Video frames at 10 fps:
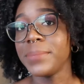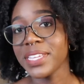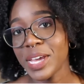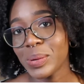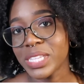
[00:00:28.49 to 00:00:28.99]

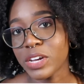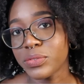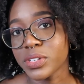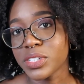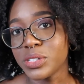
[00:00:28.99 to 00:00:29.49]
But yeah, without
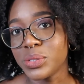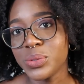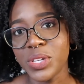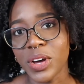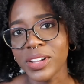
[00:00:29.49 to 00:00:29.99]
further
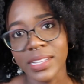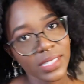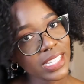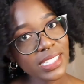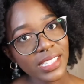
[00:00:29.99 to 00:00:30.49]
ado, y'all, let's get